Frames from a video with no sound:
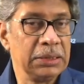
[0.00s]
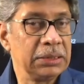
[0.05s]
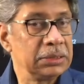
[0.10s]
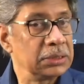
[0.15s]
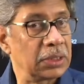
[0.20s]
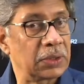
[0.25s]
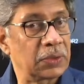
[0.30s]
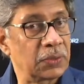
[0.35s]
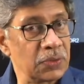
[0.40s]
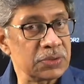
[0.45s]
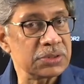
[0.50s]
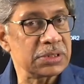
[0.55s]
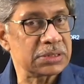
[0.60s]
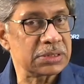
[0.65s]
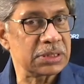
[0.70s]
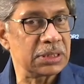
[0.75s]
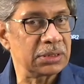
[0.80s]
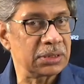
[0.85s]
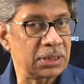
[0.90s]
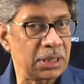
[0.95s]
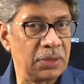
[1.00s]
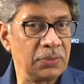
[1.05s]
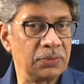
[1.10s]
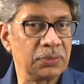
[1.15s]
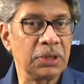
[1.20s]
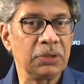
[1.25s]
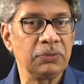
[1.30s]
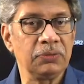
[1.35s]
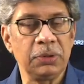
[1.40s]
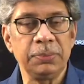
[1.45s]
The closest
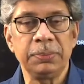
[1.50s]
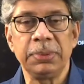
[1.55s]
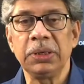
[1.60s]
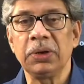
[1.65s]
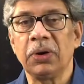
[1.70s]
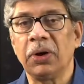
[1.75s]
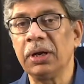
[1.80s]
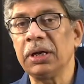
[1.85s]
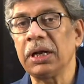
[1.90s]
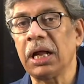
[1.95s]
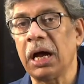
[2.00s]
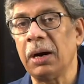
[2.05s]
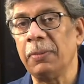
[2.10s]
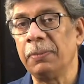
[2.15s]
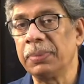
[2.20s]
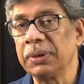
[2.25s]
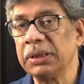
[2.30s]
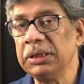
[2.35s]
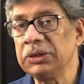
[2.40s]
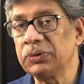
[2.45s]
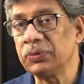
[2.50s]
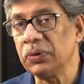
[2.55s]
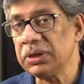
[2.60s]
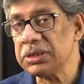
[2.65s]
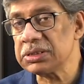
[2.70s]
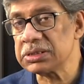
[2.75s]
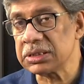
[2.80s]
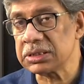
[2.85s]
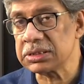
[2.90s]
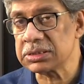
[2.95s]
encounter will be on April
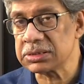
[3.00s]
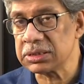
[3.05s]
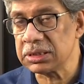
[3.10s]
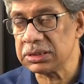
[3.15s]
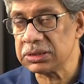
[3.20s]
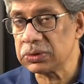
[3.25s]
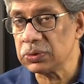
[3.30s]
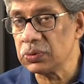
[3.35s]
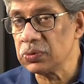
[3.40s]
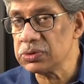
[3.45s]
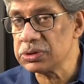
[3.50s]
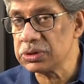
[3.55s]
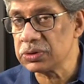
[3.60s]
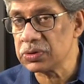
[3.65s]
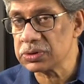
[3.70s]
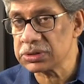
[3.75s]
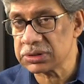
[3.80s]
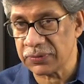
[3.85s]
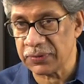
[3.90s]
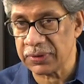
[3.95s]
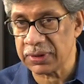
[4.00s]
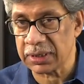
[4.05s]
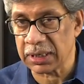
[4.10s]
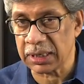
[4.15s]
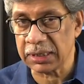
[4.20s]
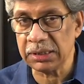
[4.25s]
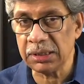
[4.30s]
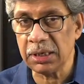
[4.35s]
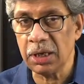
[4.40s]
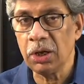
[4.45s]
26,
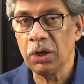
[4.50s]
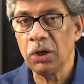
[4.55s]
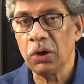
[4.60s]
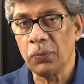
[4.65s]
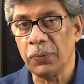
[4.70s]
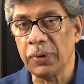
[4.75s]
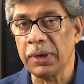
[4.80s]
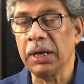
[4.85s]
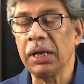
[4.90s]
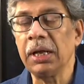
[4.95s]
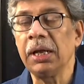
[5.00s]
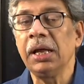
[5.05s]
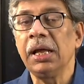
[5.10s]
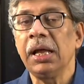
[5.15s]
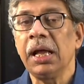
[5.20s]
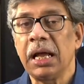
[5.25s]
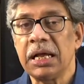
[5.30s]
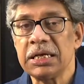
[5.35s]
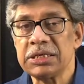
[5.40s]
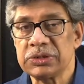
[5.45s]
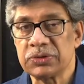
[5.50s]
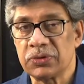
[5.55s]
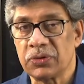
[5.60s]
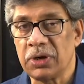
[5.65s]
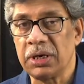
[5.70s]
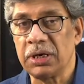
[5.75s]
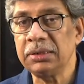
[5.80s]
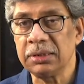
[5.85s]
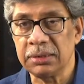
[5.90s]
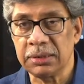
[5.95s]
2079, when an
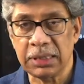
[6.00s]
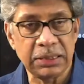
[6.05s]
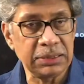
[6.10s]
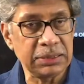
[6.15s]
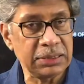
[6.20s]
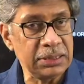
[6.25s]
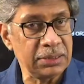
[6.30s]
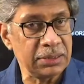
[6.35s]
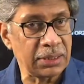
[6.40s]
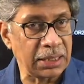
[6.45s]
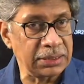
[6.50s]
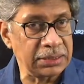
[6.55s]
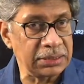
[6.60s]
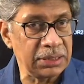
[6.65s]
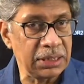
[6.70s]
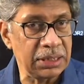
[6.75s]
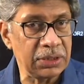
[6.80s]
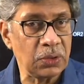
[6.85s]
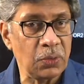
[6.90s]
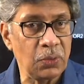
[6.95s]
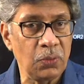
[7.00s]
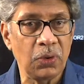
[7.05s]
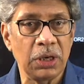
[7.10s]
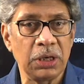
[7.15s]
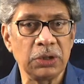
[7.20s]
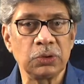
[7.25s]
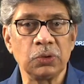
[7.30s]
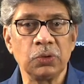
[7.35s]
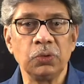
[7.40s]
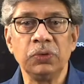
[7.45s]
asteroid 1998
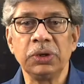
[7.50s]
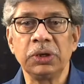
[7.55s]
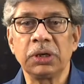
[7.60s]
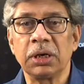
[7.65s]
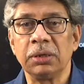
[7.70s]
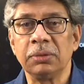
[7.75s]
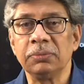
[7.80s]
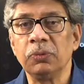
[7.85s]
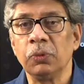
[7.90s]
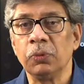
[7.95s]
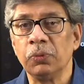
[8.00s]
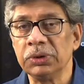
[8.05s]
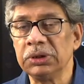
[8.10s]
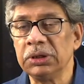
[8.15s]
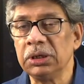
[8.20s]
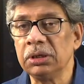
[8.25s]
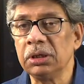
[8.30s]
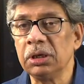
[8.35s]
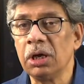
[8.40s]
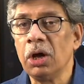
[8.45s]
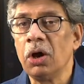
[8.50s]
OR2 will come within